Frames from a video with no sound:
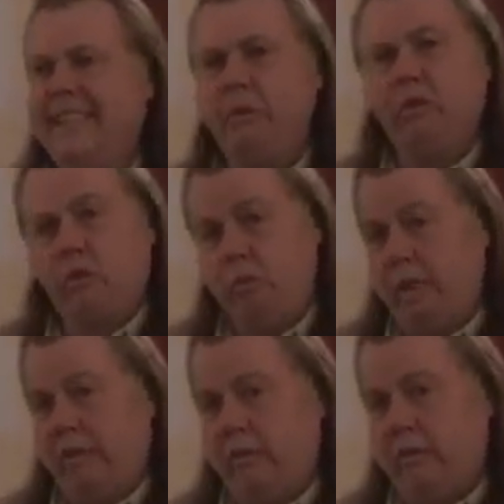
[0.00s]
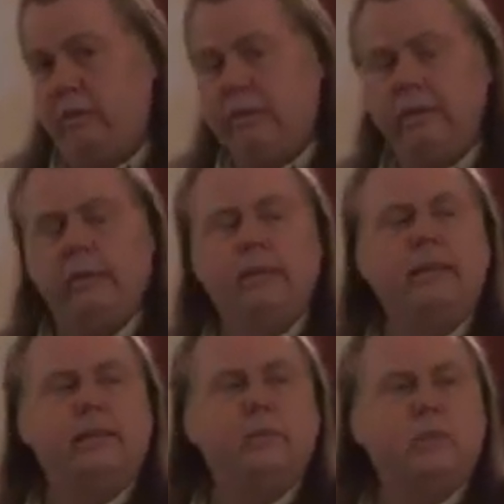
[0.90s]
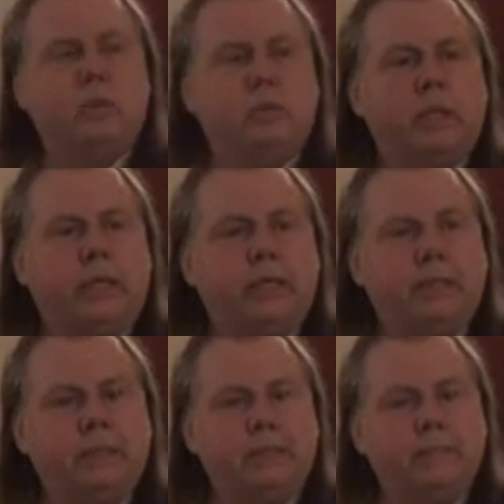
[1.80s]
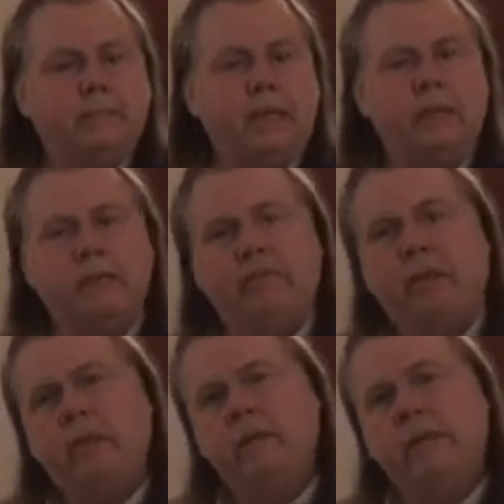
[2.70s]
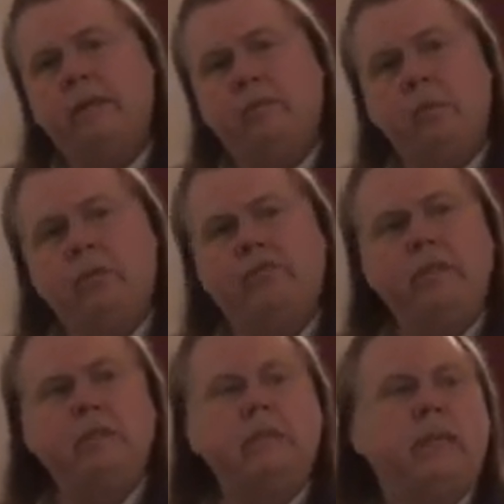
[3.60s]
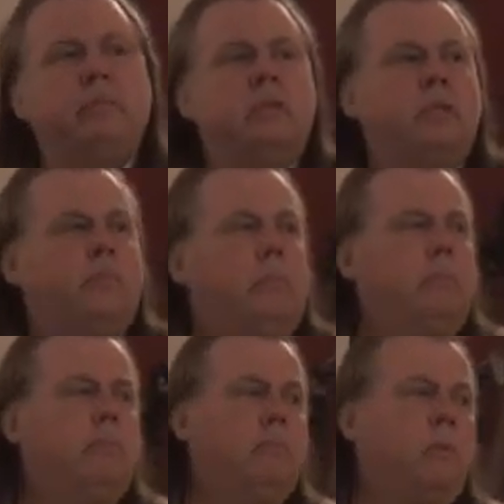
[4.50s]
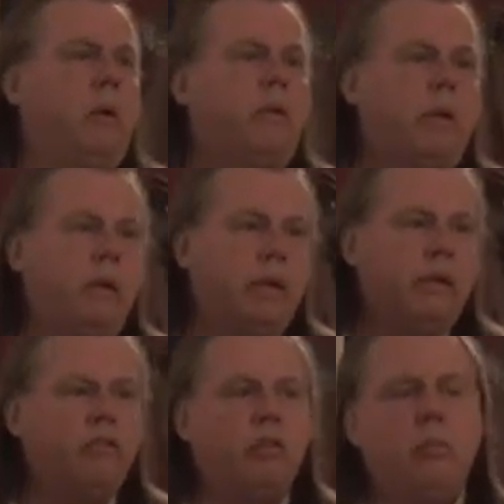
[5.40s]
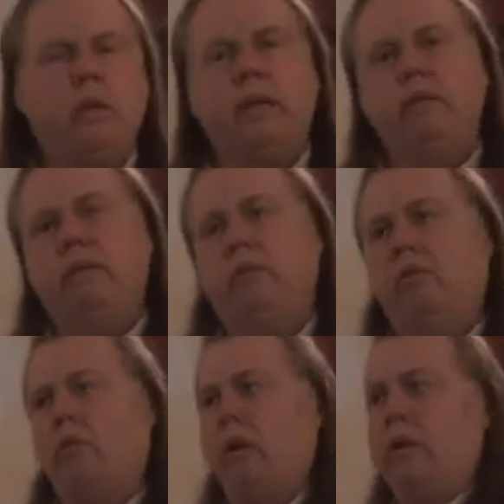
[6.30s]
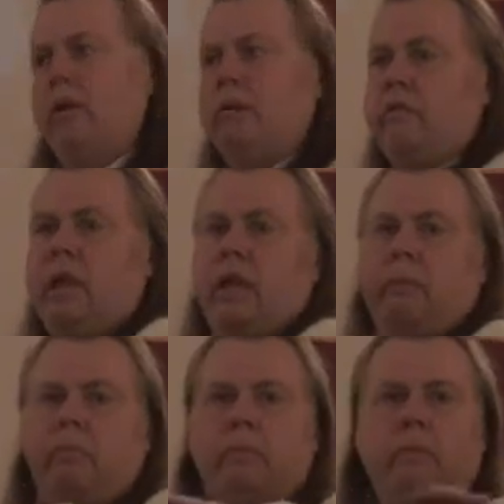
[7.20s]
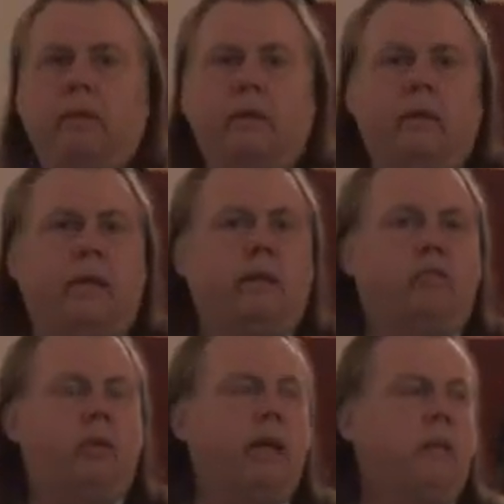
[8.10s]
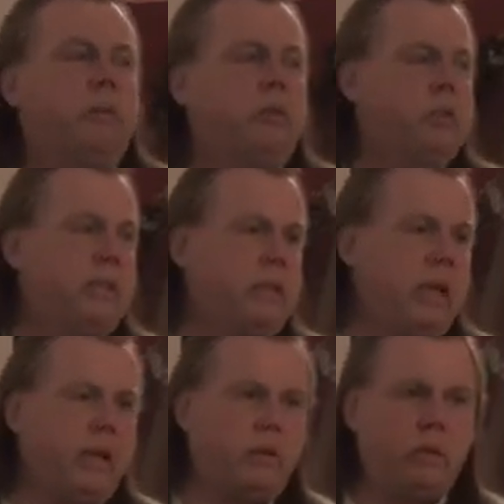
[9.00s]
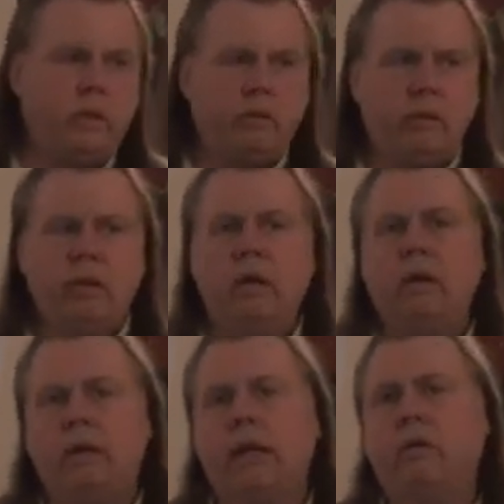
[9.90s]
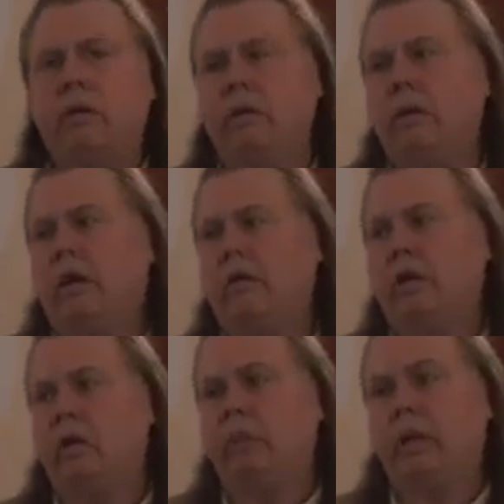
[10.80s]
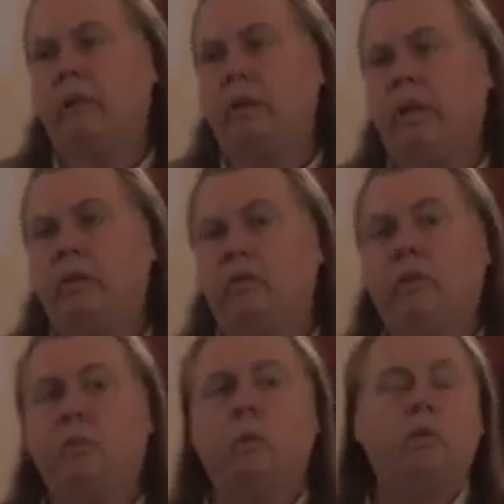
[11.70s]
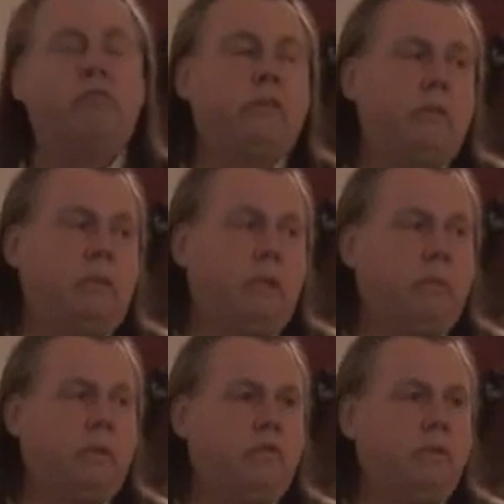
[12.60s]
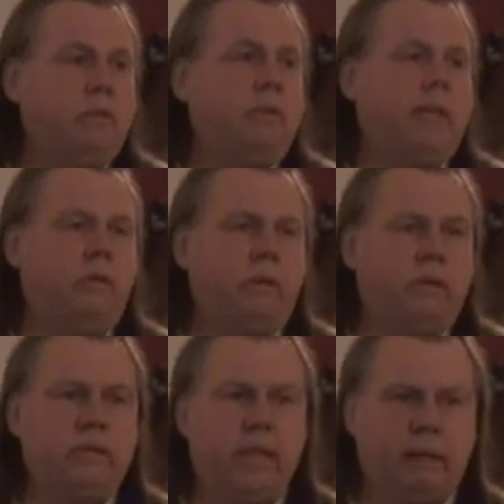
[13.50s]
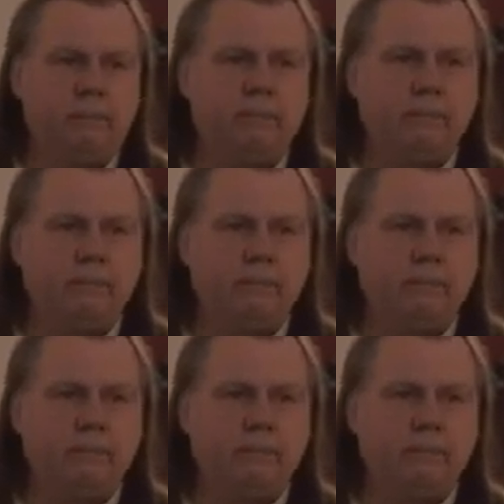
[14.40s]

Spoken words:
with 2 majors, which was pretty nice. He then followed that up with a field championship where they simulate the running of a game, and they track them under 7 categories on how good they are, and Leo became Canada's #1 field champion for 2010.